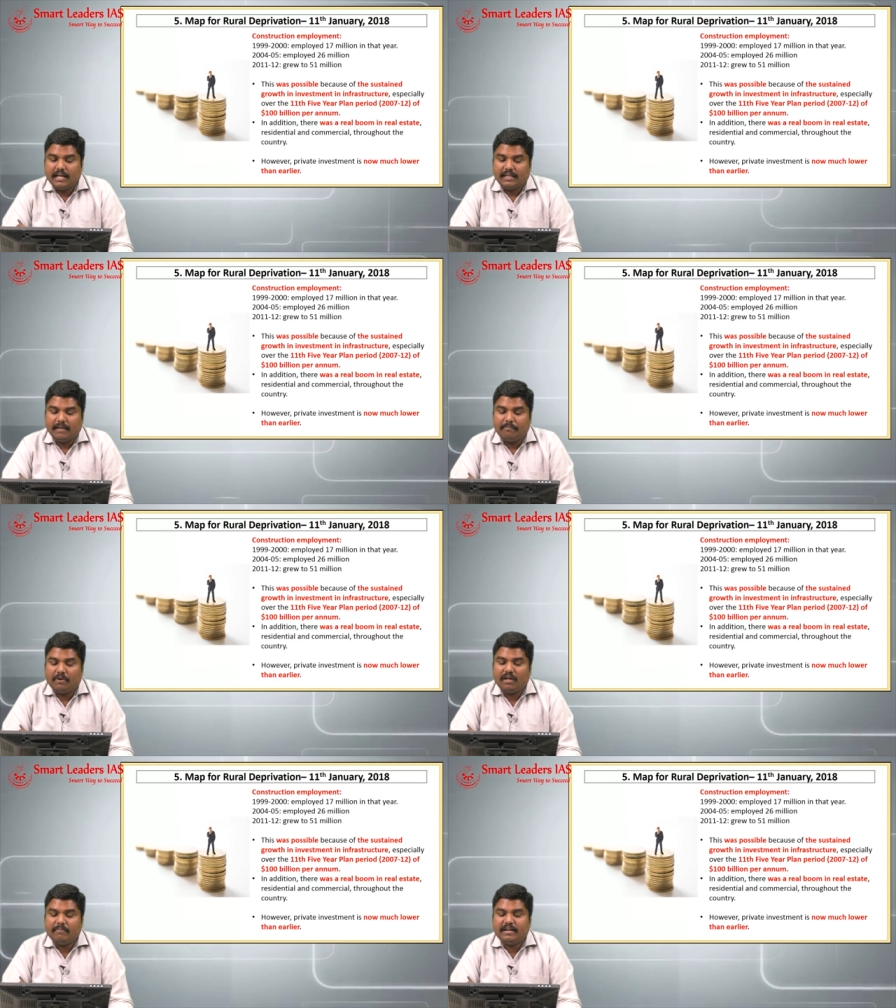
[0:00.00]

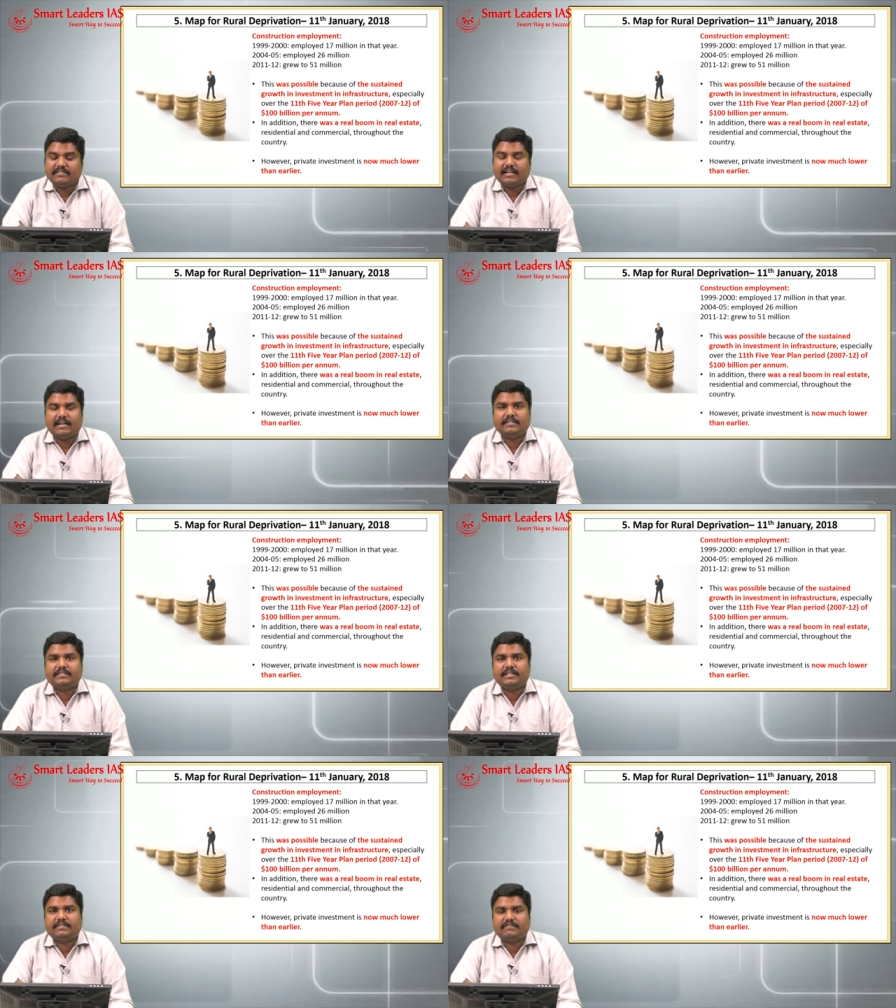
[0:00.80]
employment
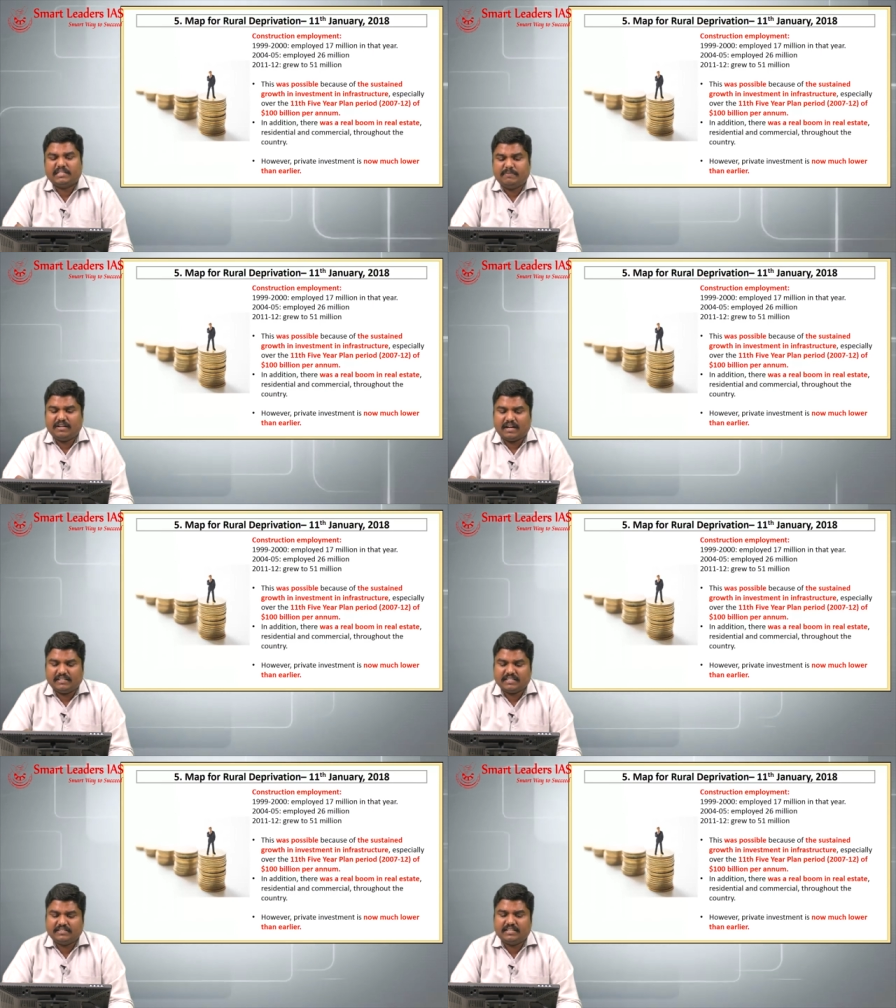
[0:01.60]
statistics with respect to
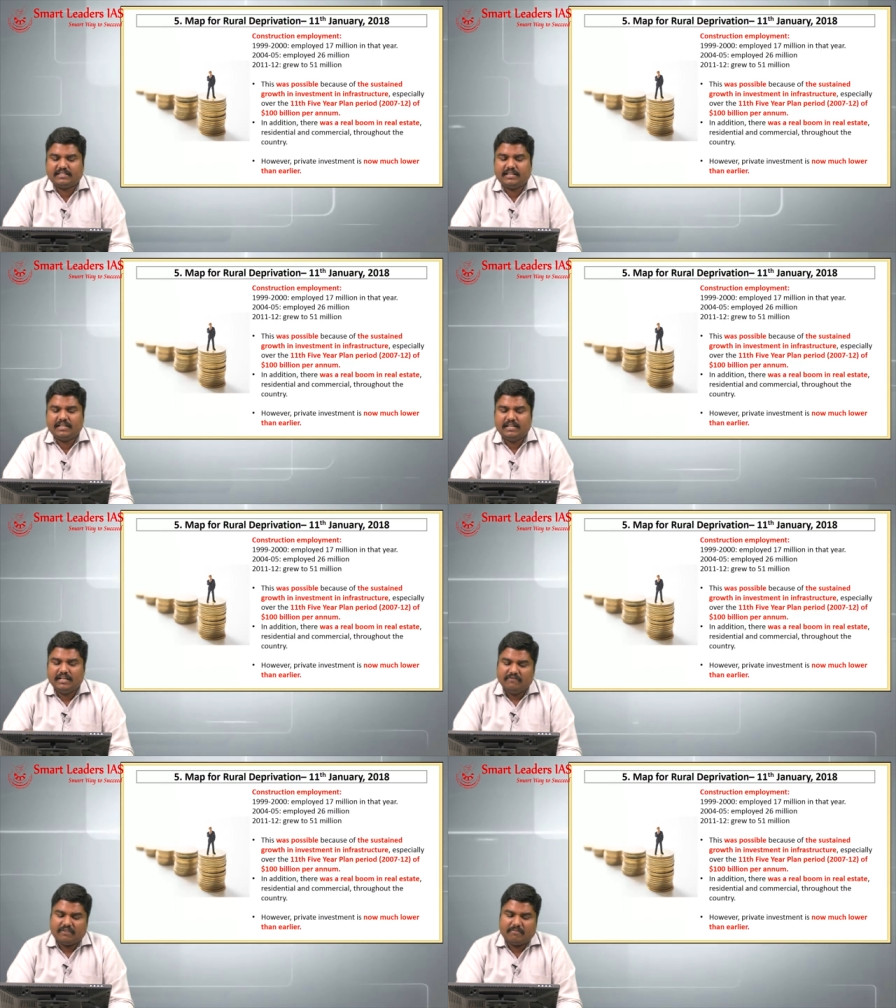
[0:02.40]
construction sector
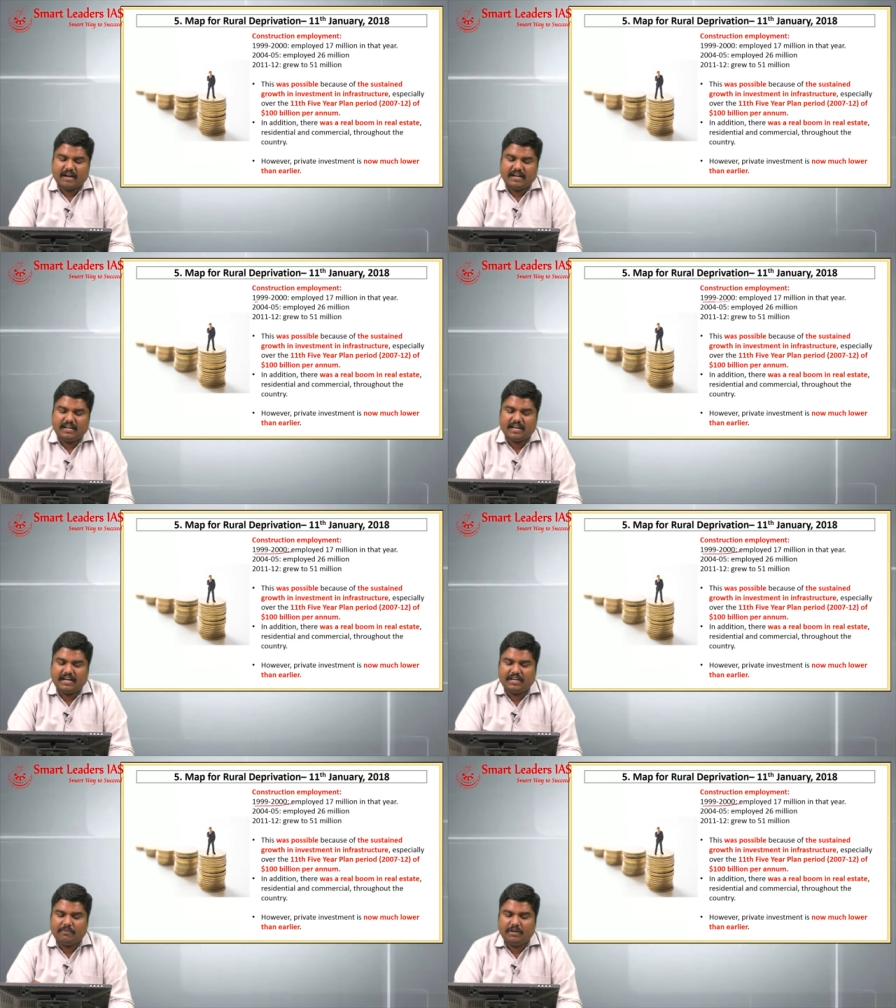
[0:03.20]
from
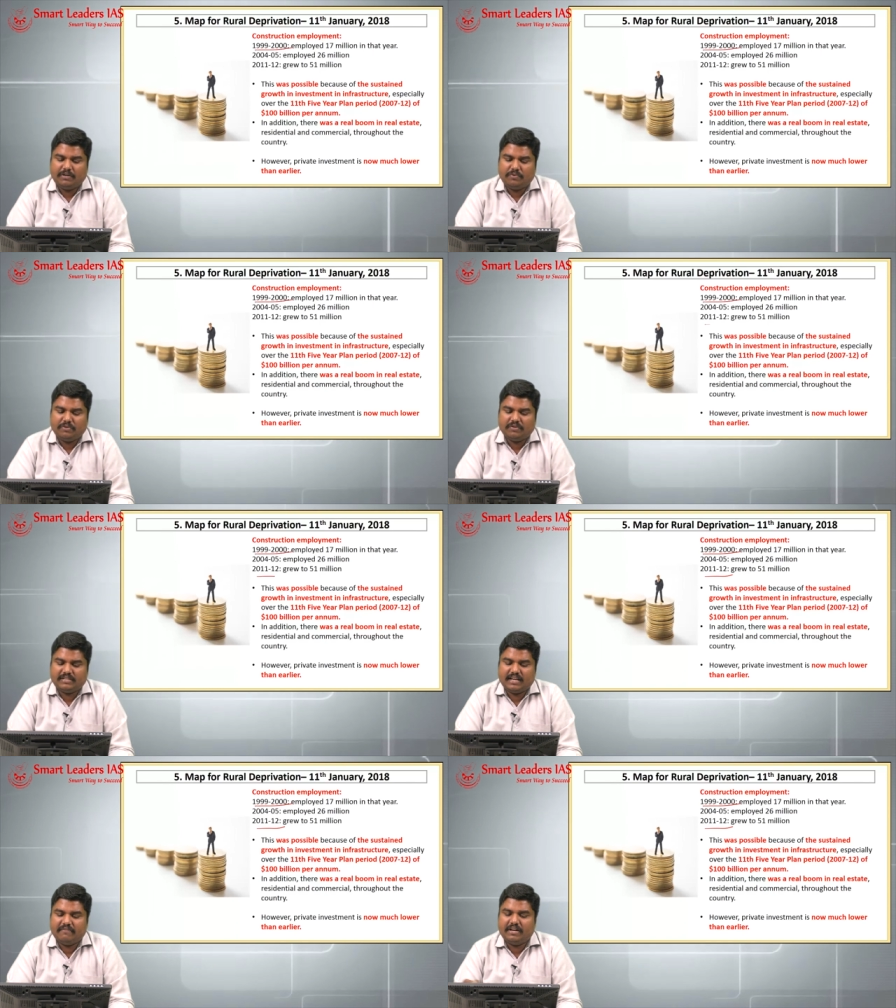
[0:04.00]
1991 to
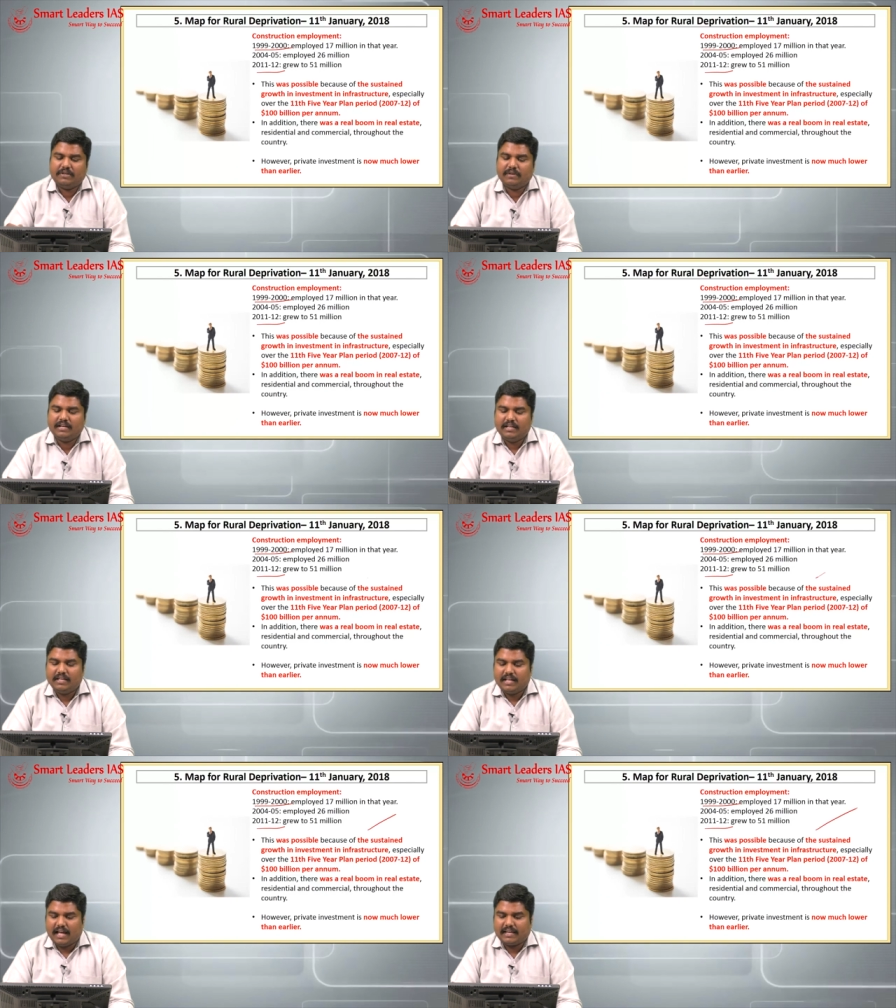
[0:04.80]
2011-12,
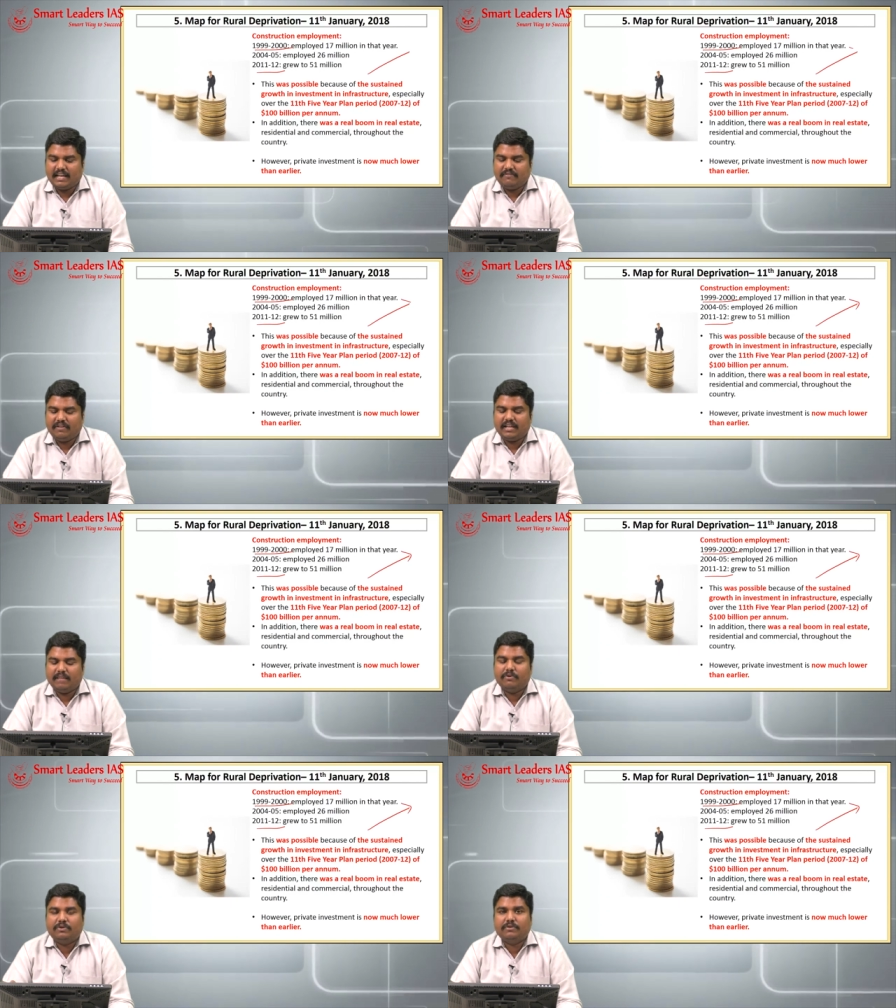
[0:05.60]
again we are
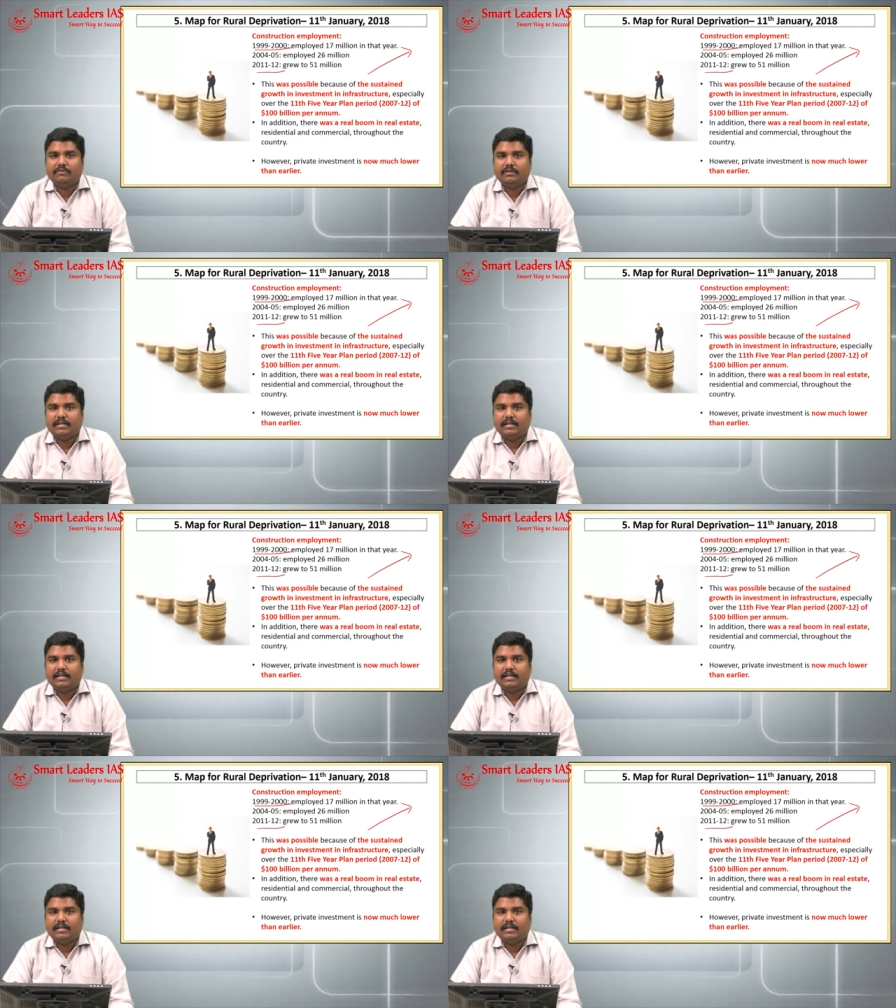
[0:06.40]
able to